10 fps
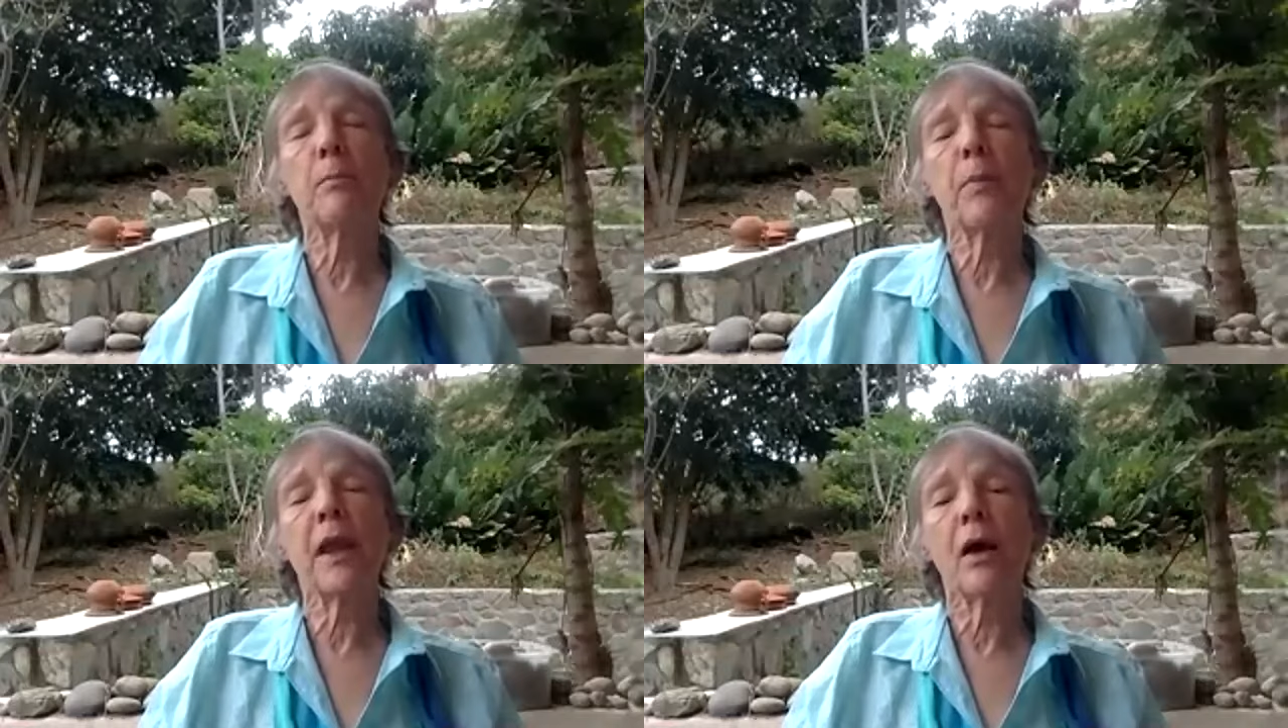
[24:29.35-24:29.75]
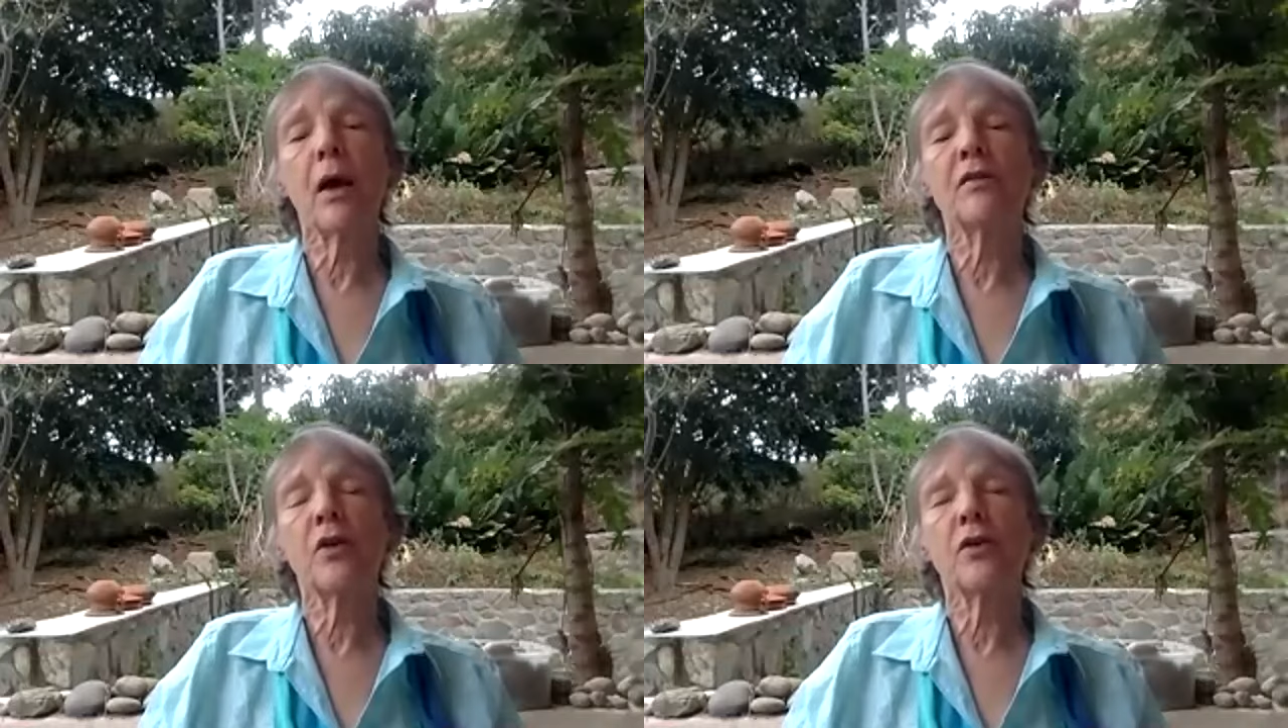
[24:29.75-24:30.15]

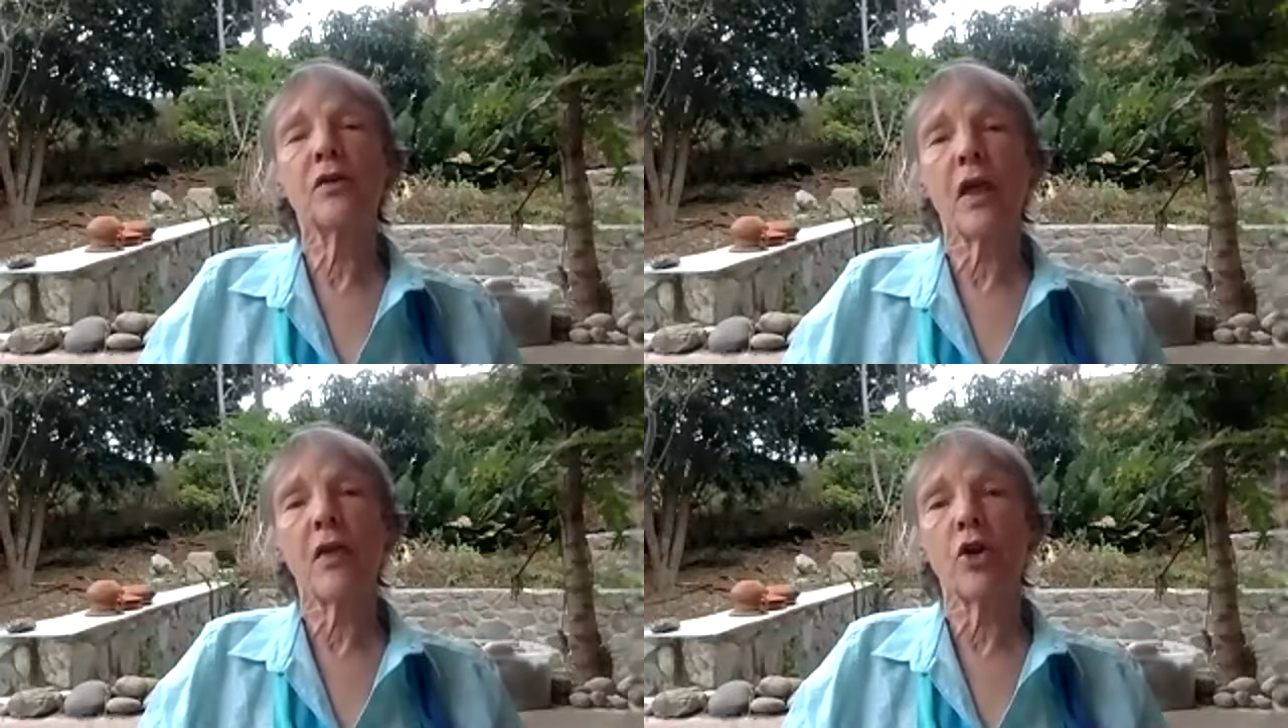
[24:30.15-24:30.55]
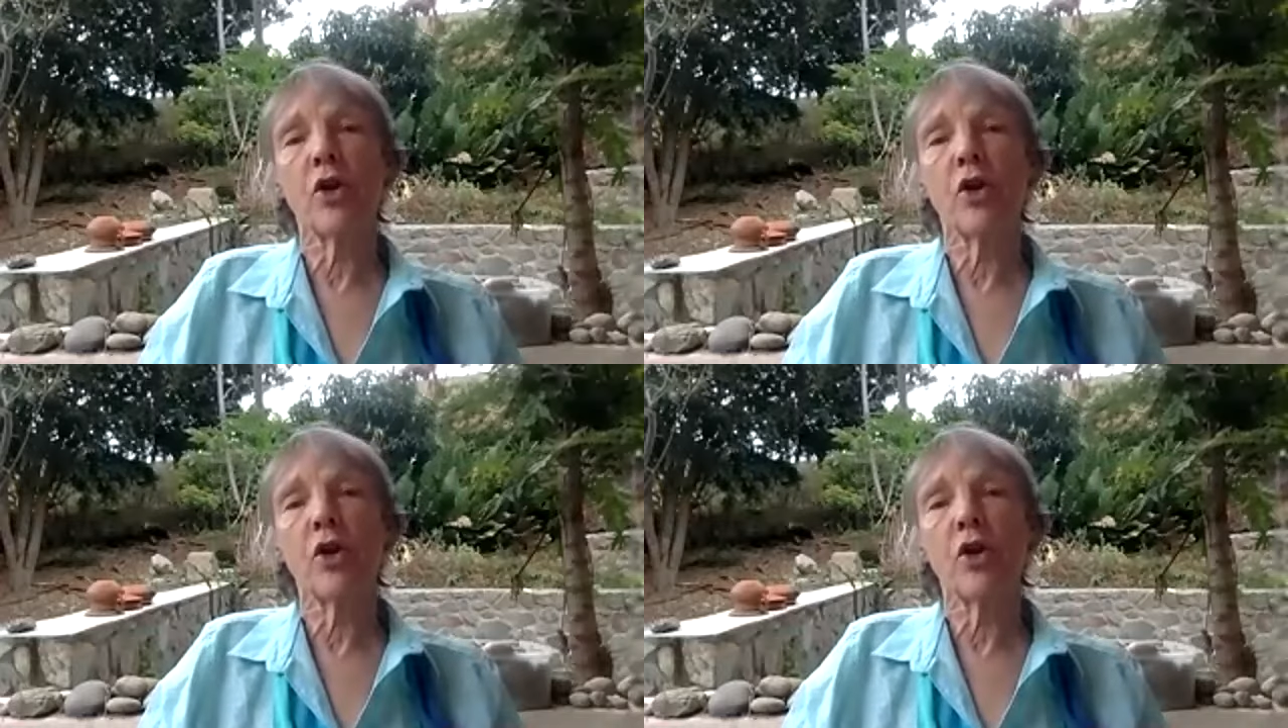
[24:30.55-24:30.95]
because they're saying
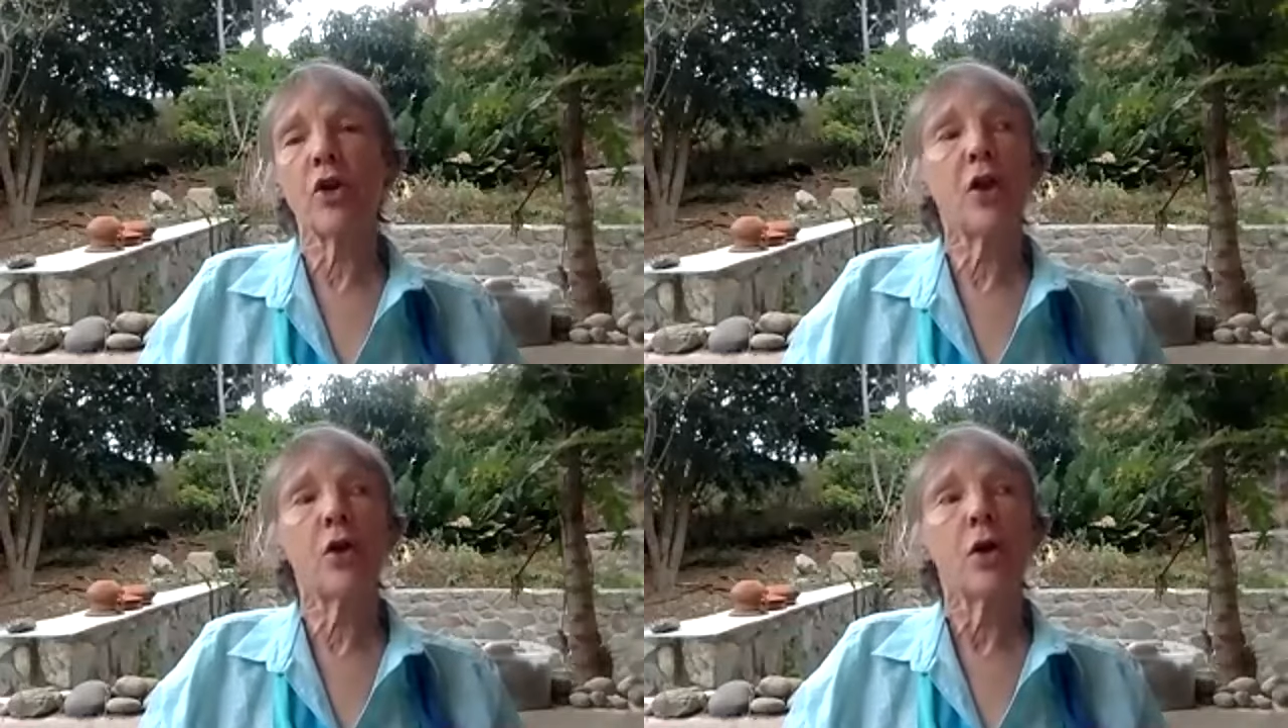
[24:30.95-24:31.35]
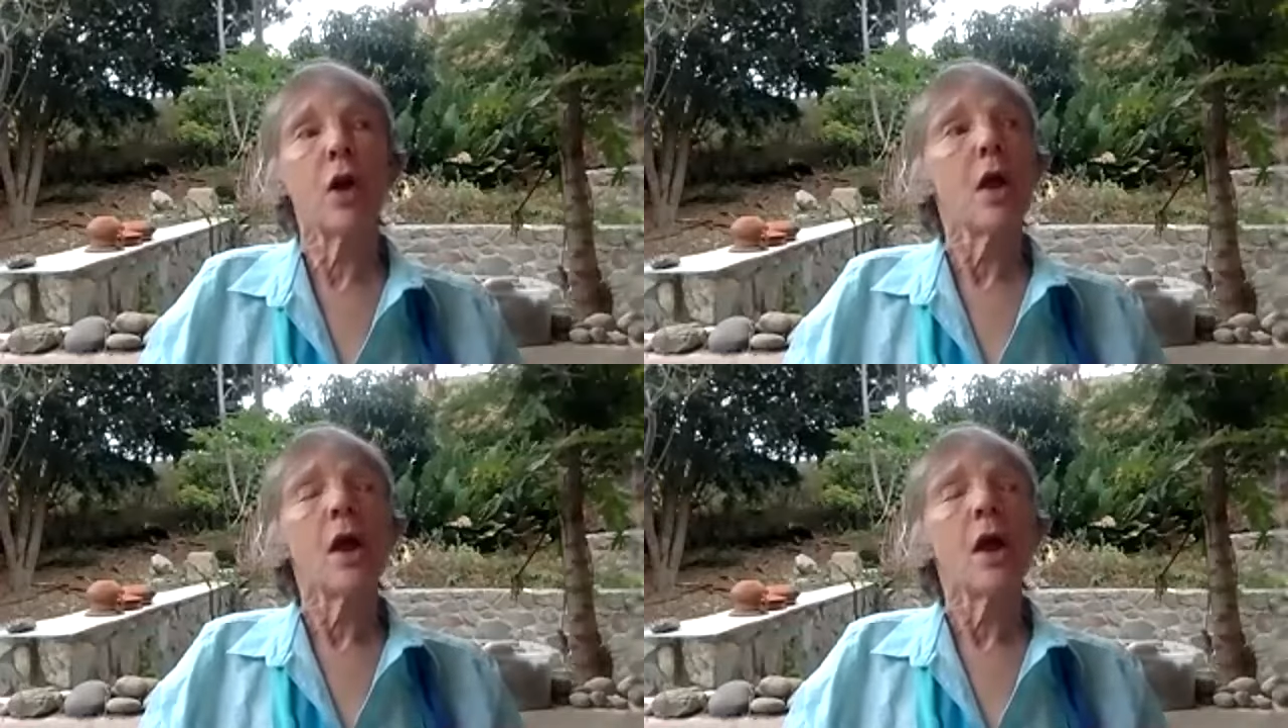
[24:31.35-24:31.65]
they're